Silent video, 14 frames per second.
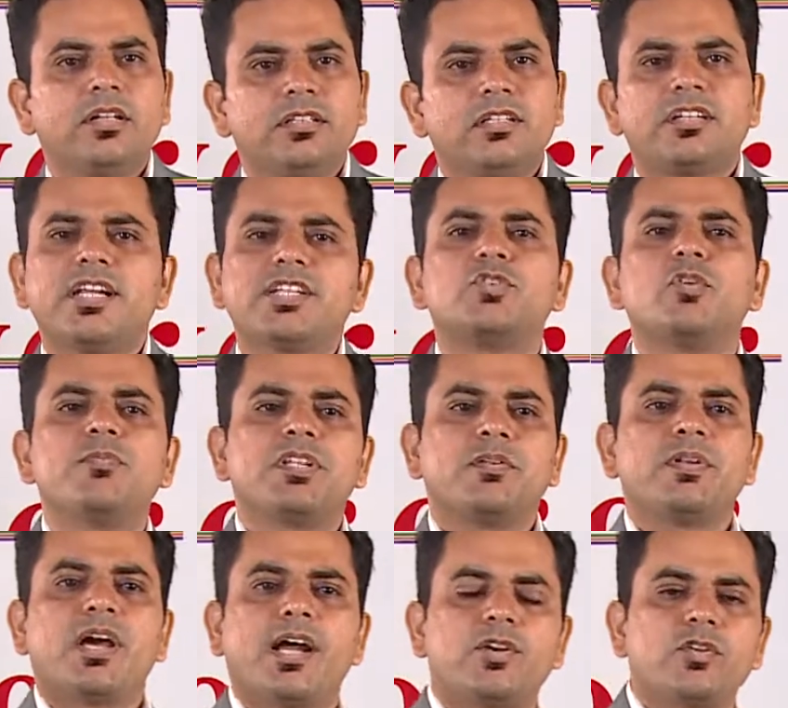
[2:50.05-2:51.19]
the ratio between
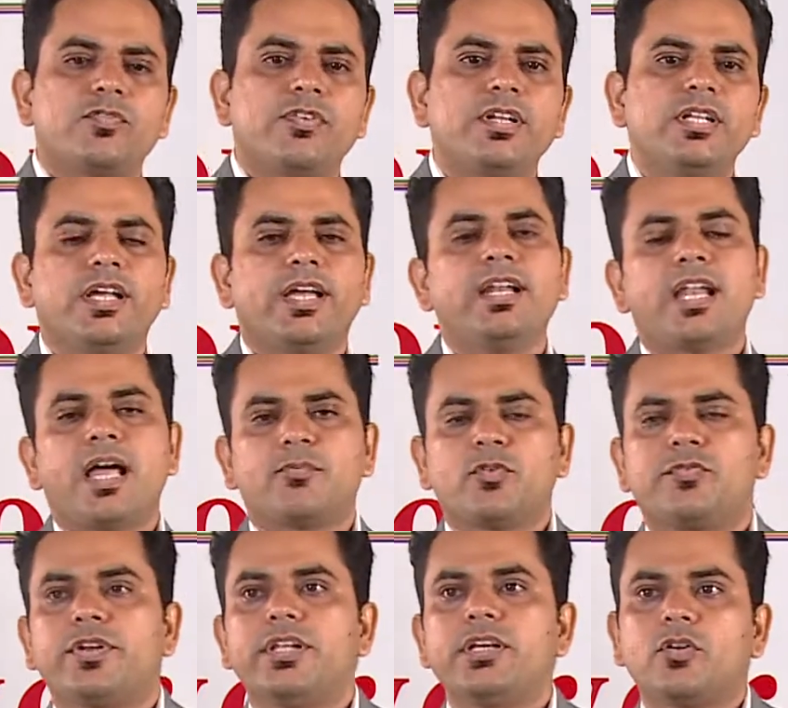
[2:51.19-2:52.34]
hydrophilic and
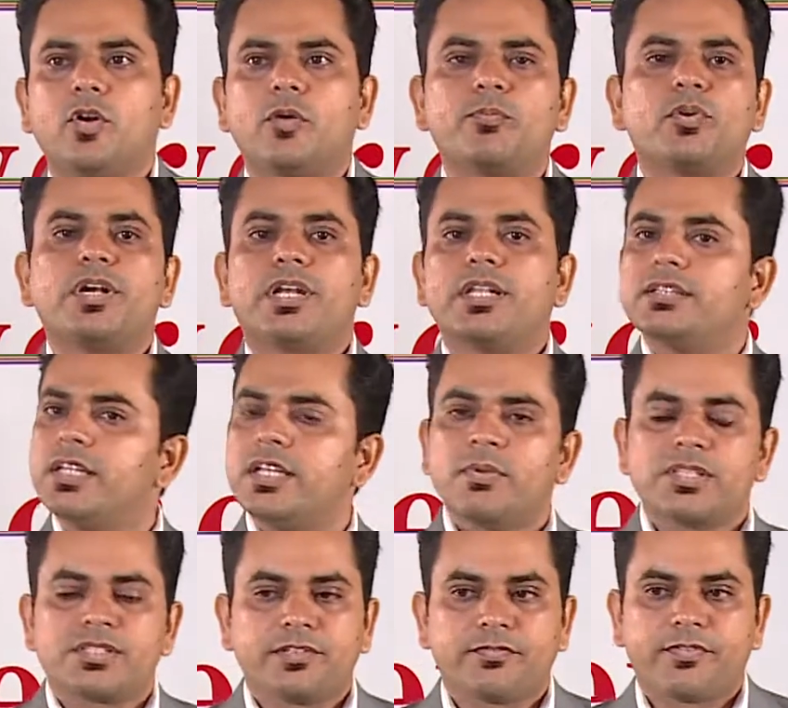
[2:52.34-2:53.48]
lipophilic component in the
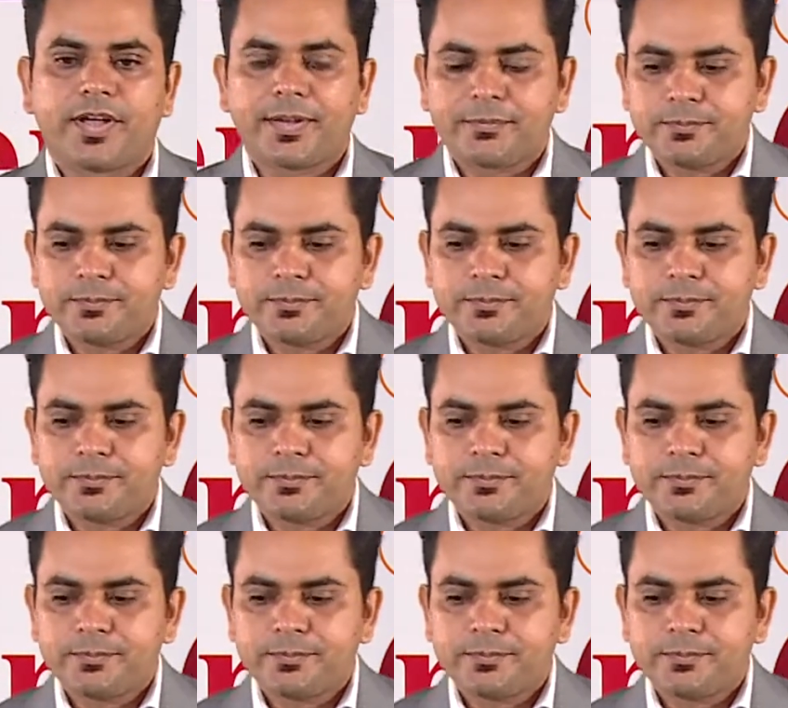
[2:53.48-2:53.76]
emulsifier.